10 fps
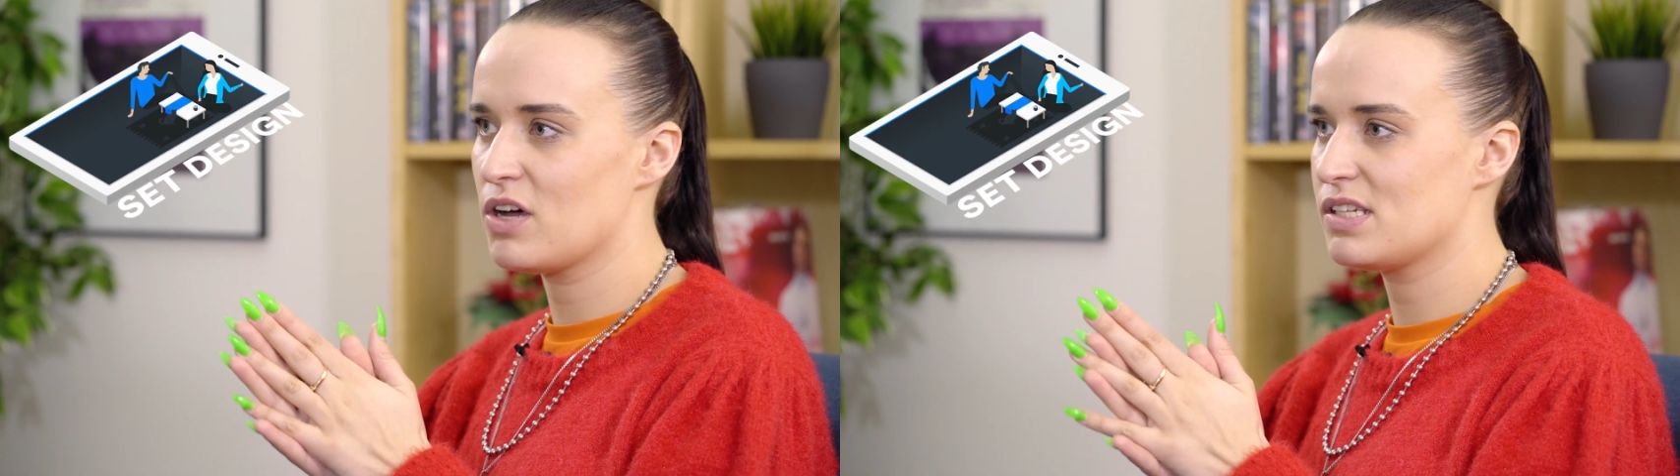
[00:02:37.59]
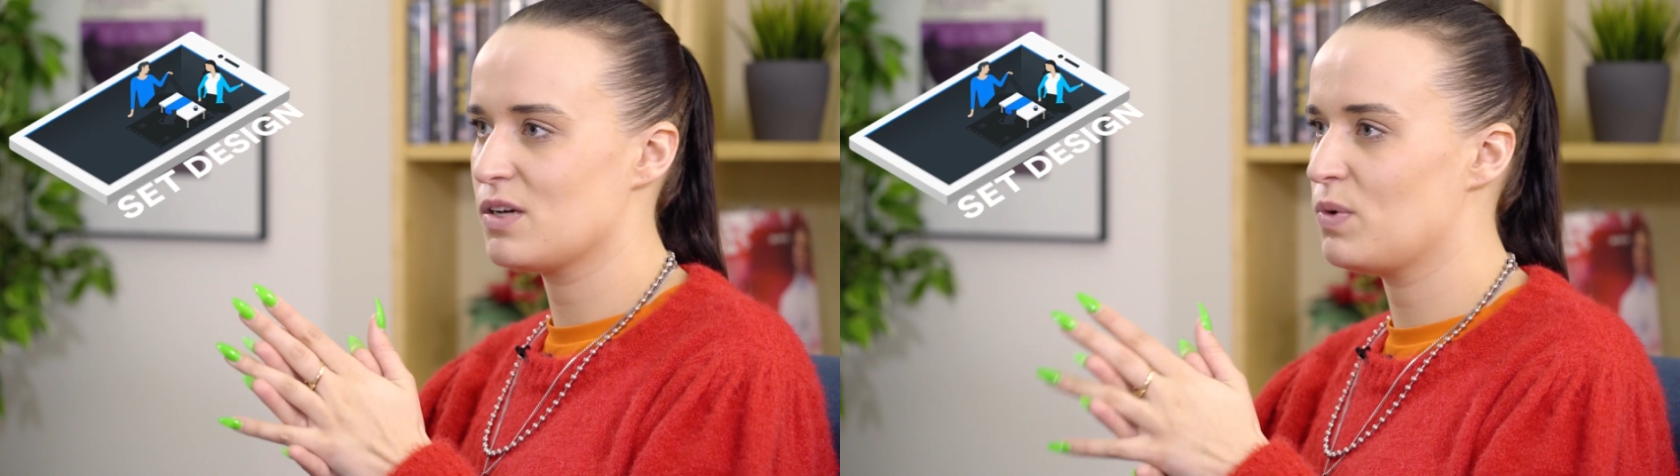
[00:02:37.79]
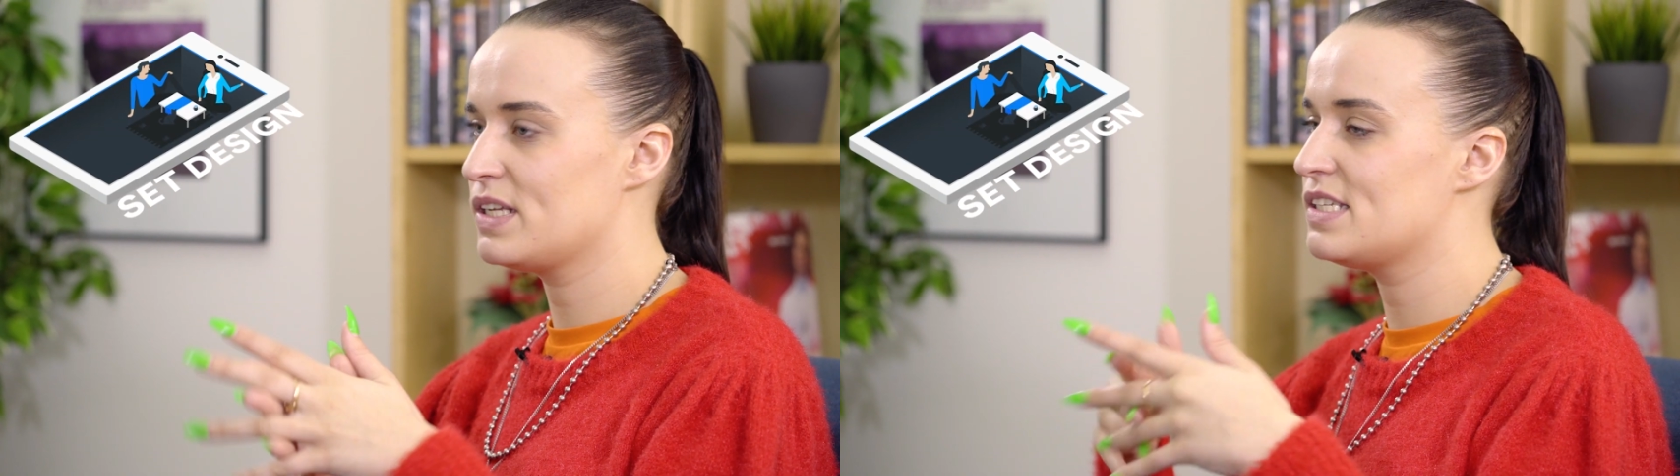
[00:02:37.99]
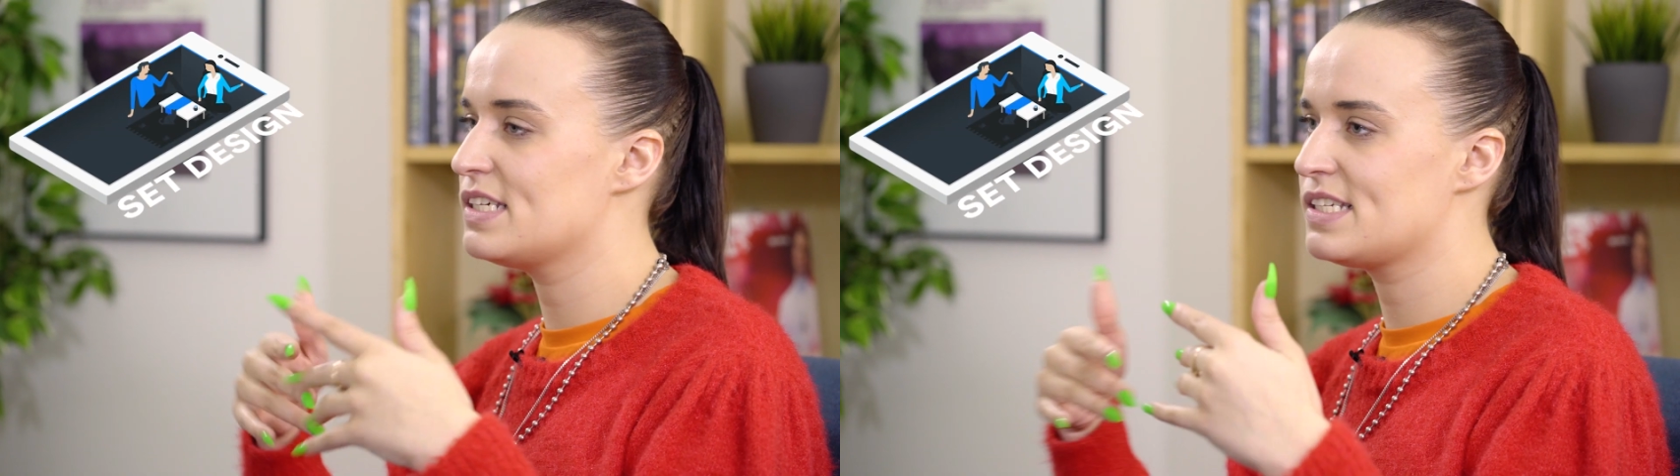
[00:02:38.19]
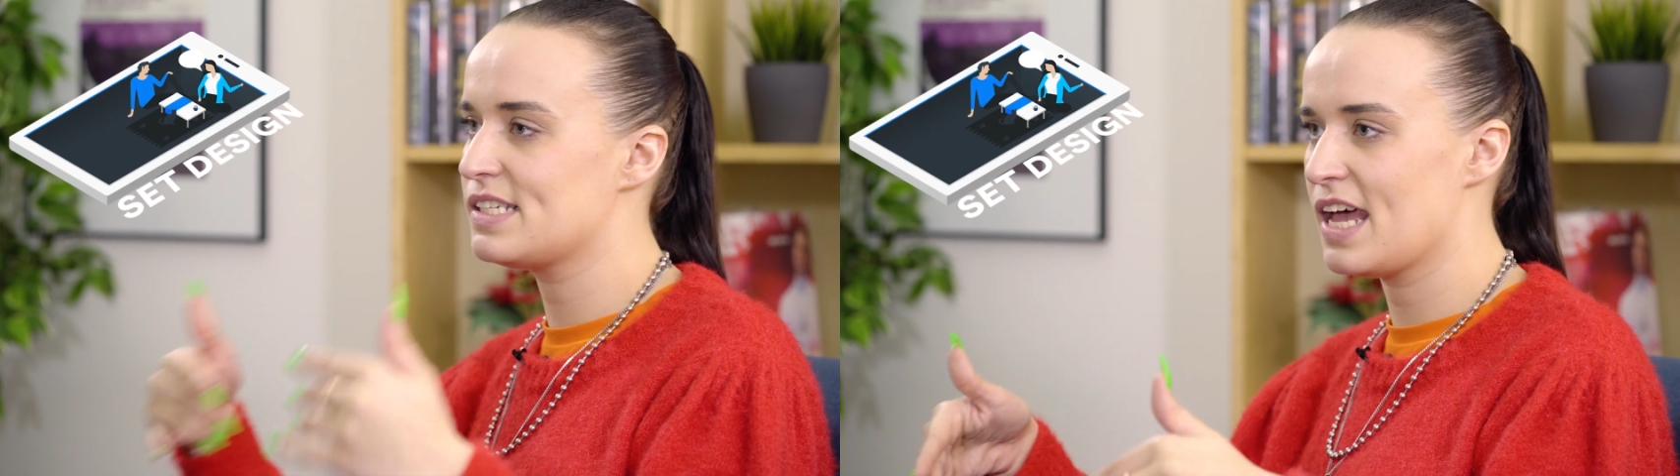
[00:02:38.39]
also, what is
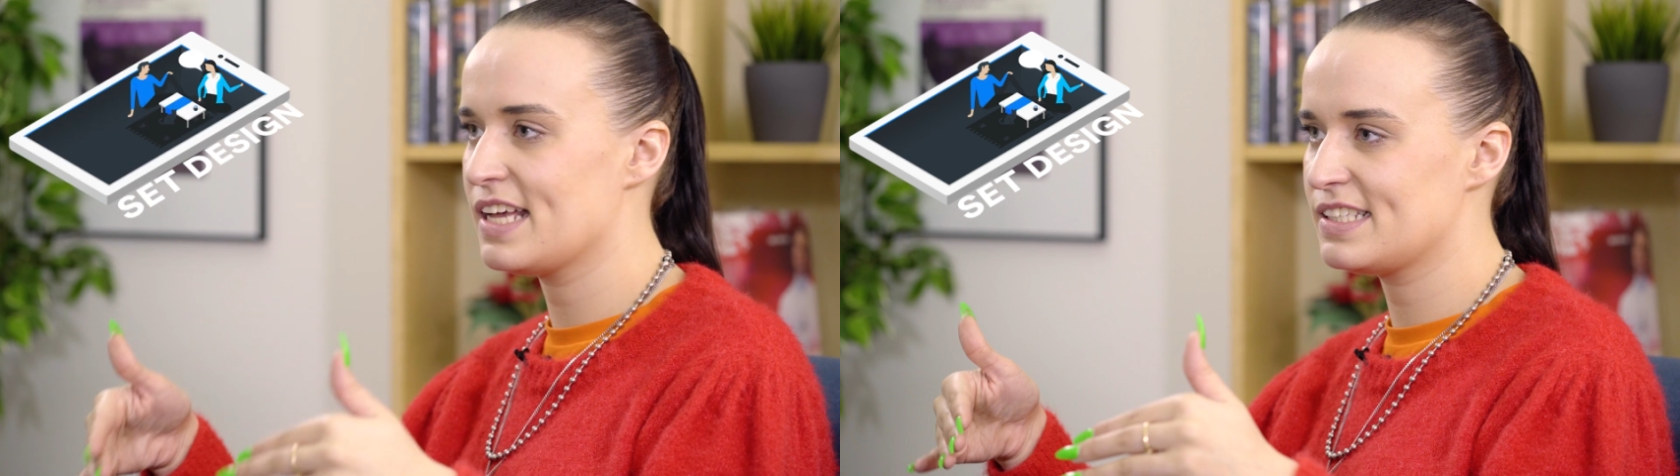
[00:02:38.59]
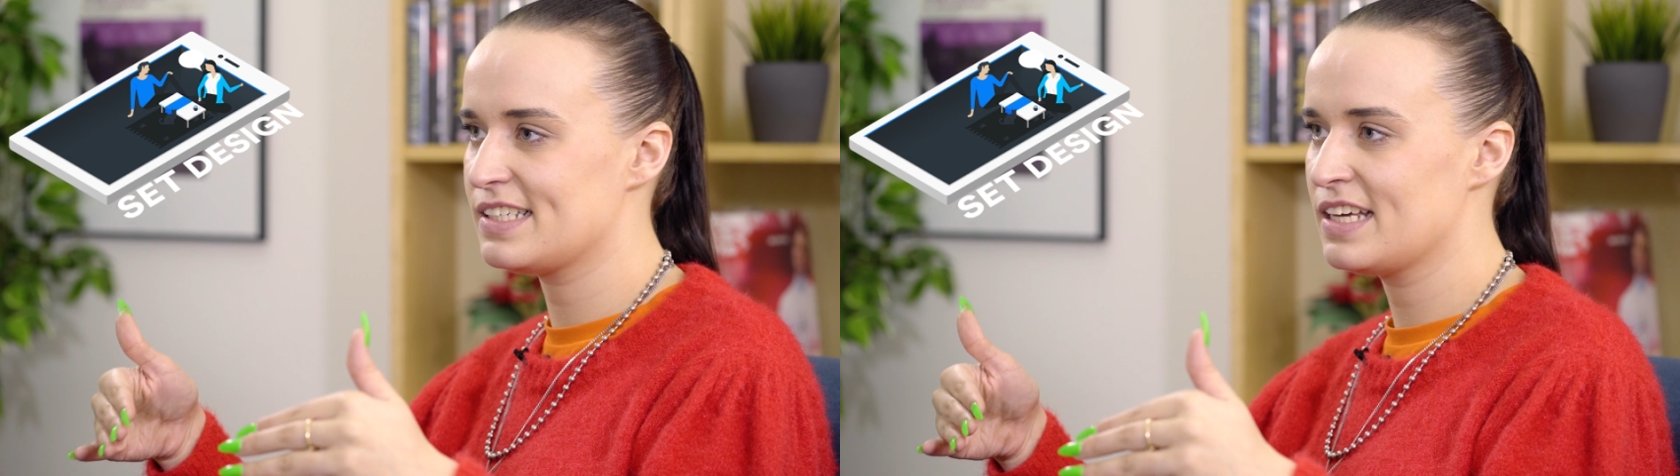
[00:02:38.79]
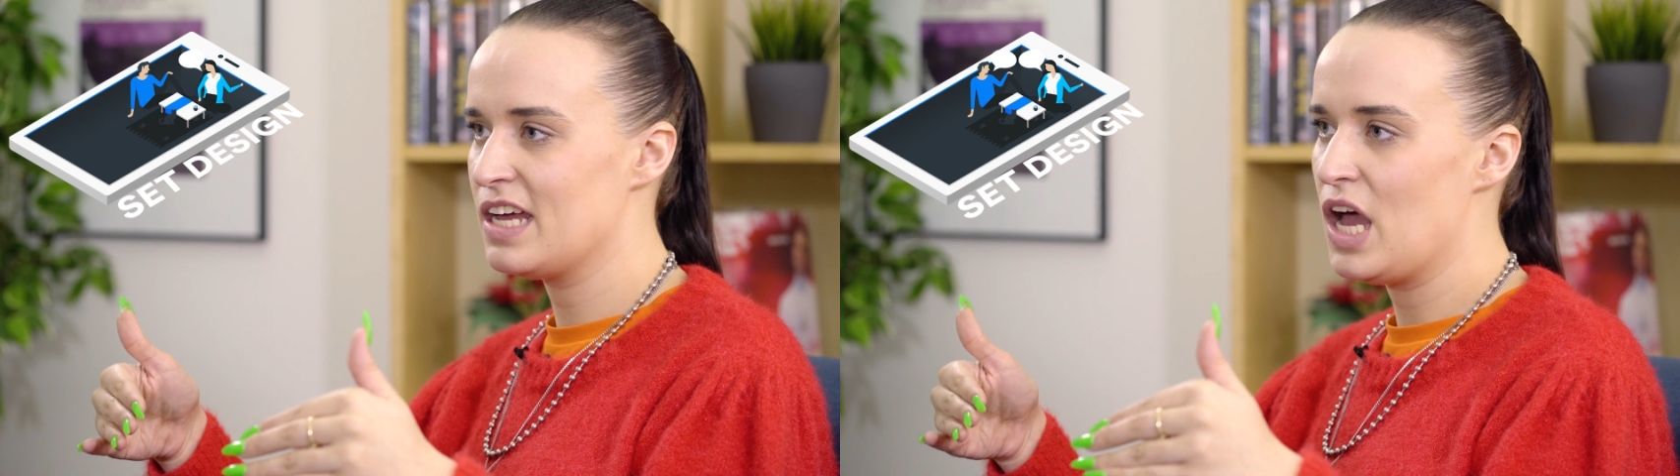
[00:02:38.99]
the set